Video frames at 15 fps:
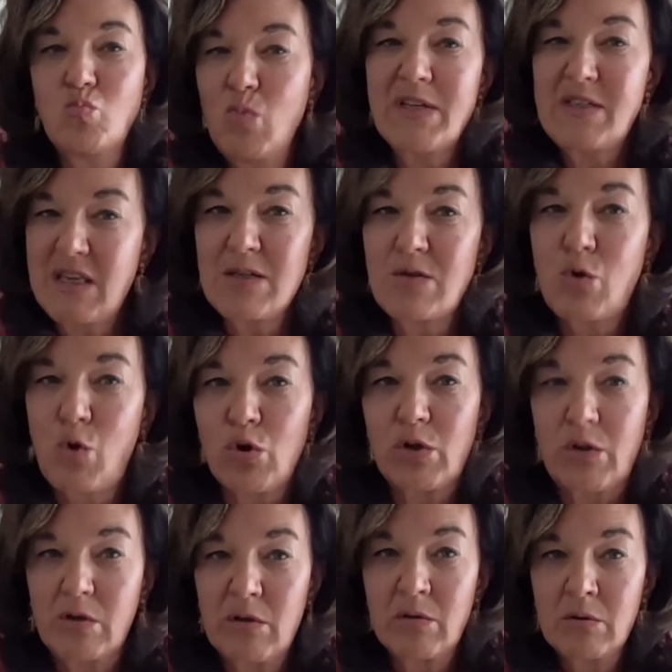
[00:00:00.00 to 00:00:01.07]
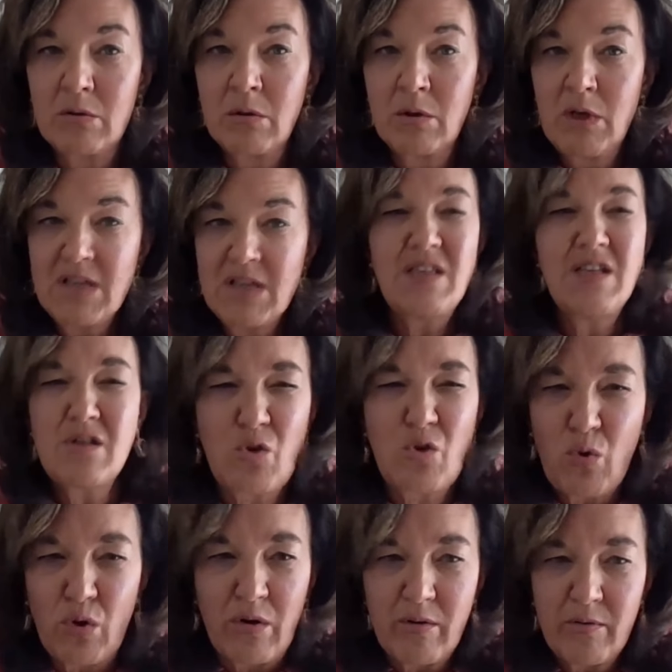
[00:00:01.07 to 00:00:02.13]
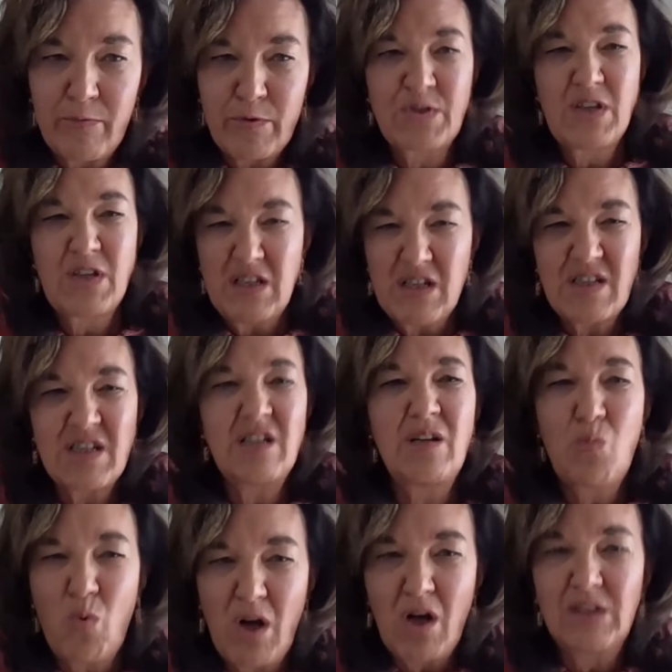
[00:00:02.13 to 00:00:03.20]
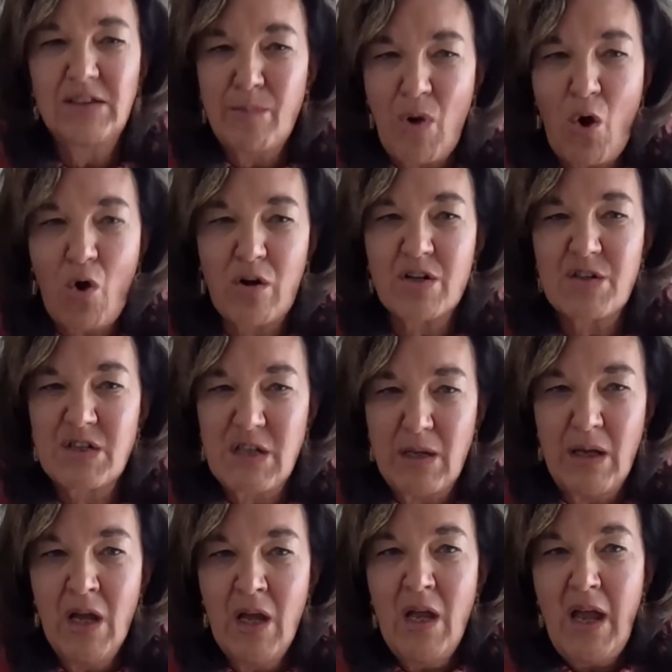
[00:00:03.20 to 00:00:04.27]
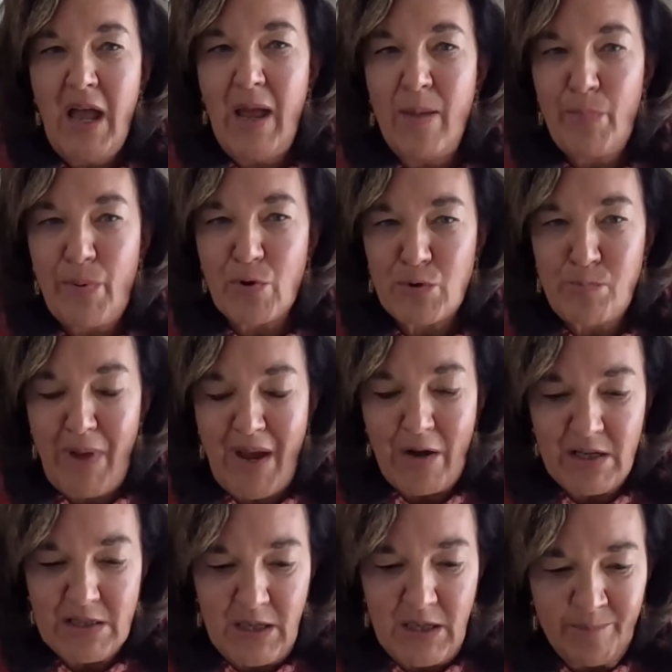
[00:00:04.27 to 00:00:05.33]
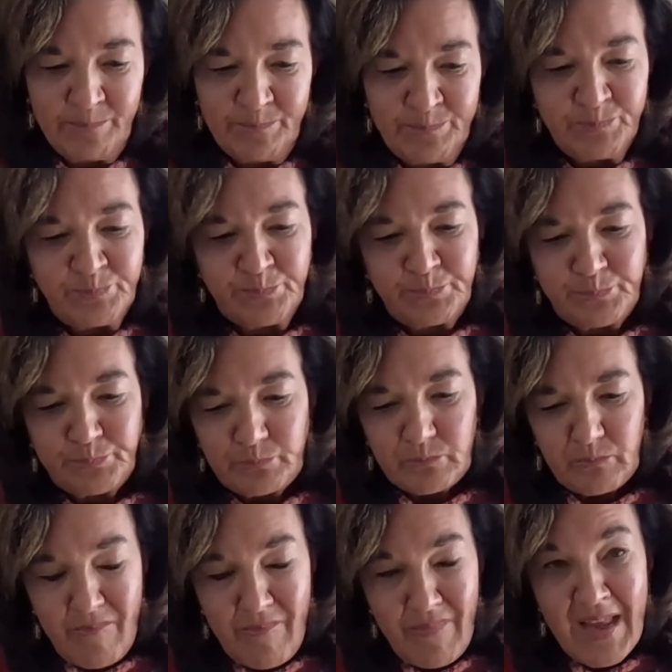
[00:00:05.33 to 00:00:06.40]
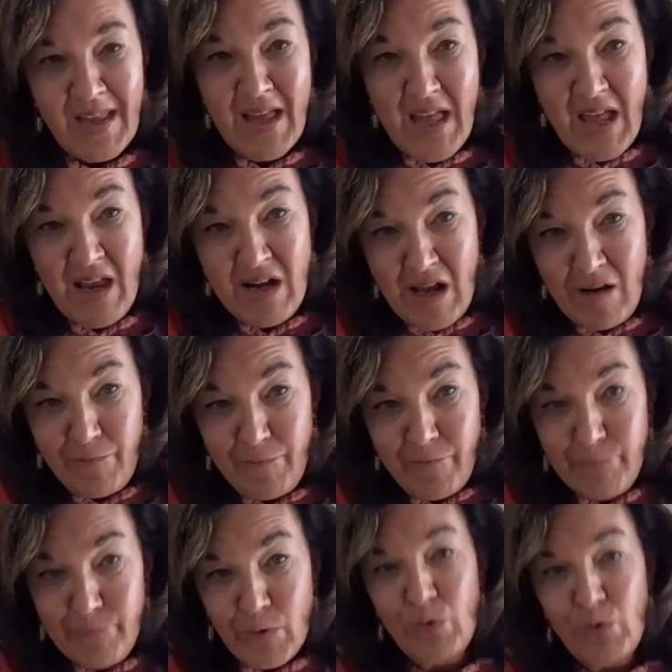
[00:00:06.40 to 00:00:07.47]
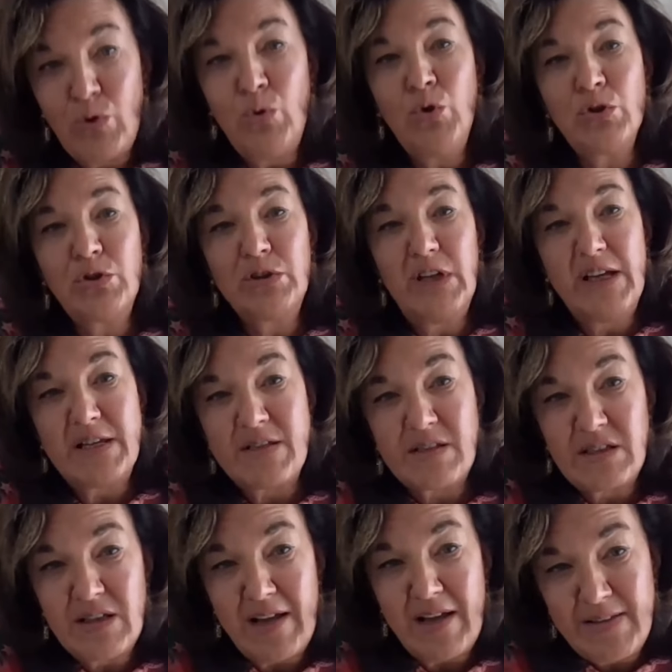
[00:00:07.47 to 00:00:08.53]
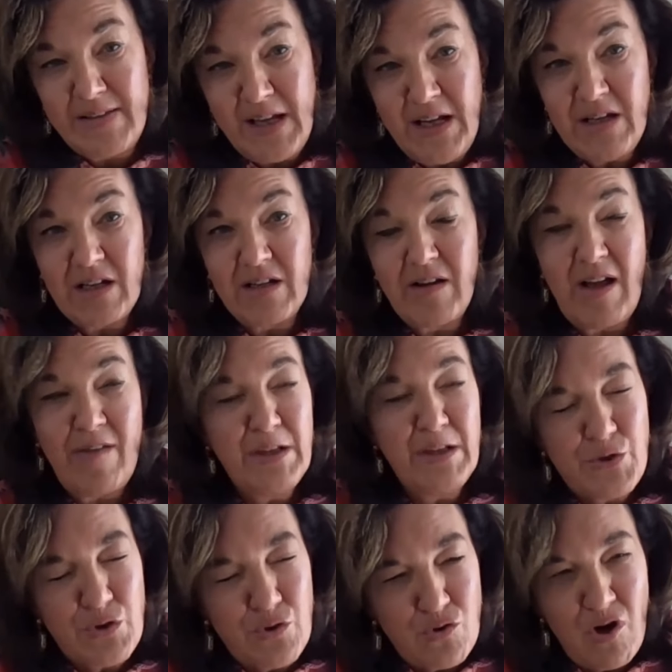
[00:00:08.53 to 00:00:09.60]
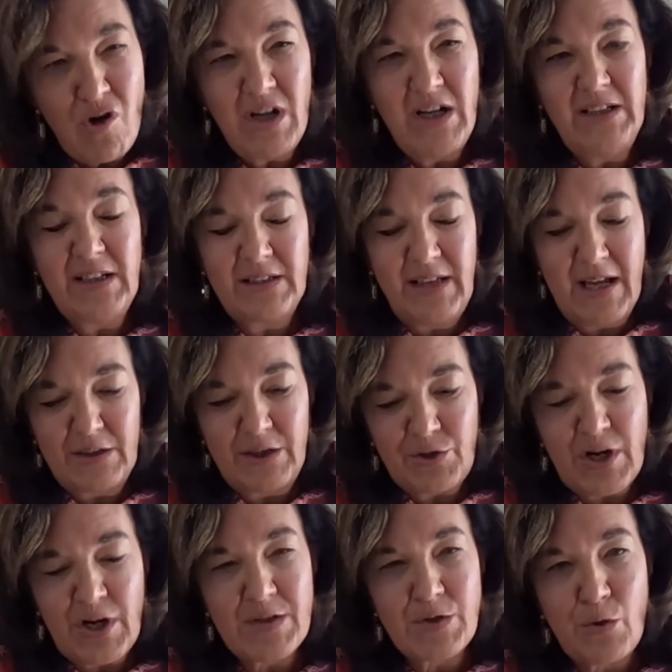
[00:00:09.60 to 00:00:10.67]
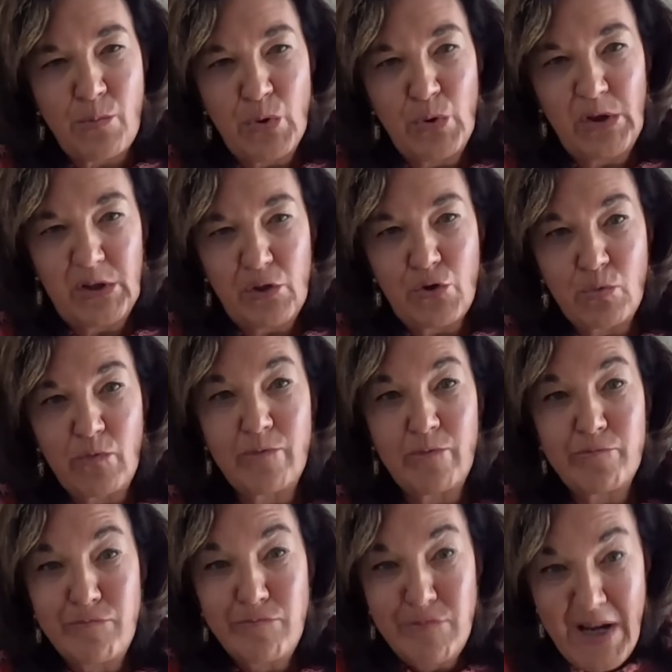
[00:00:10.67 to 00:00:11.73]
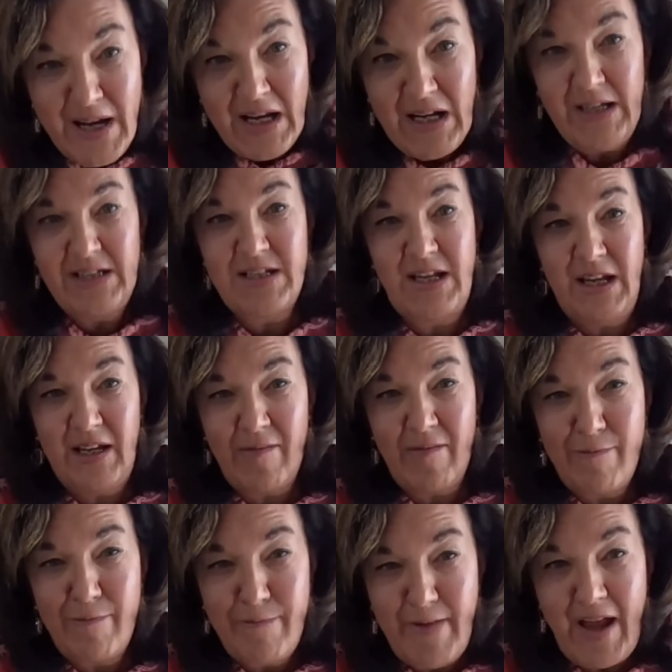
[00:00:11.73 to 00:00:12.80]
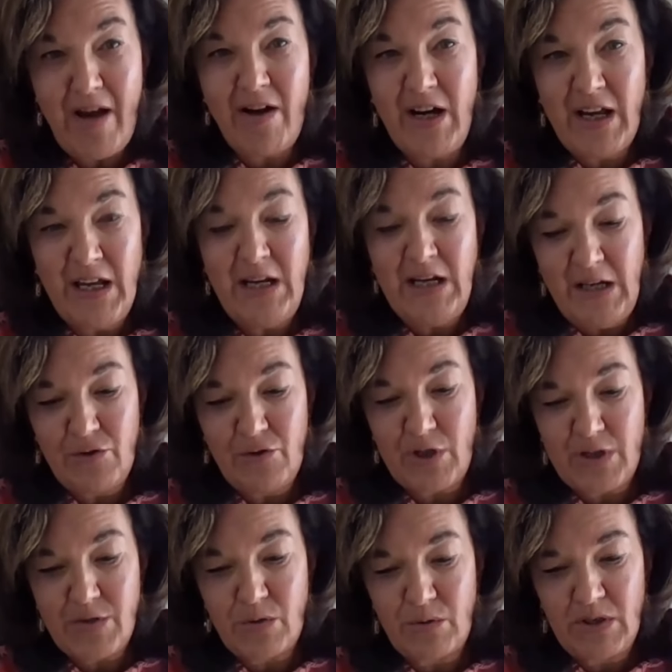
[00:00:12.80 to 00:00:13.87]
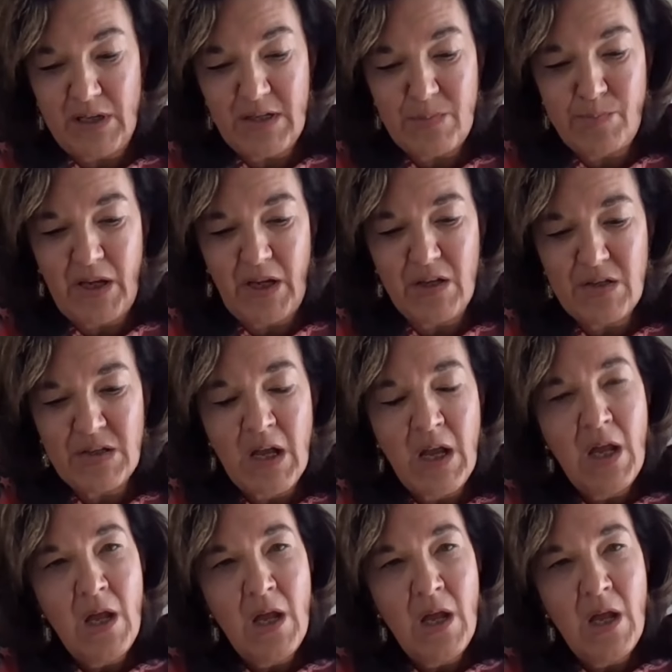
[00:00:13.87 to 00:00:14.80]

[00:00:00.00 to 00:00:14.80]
is this good? Is this good for citizens, the world, democracy, and prosperity? And I conclude on this. I think I feel strongly that the antitrust community should really take a very keen interest in this because